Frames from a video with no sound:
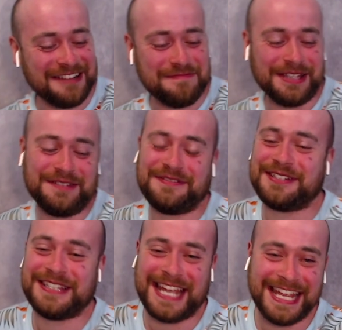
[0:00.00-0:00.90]
and Melanie
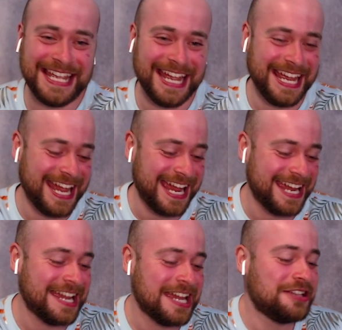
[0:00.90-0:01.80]
Field,
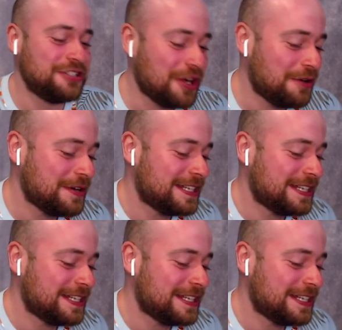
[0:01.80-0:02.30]
aka Joe,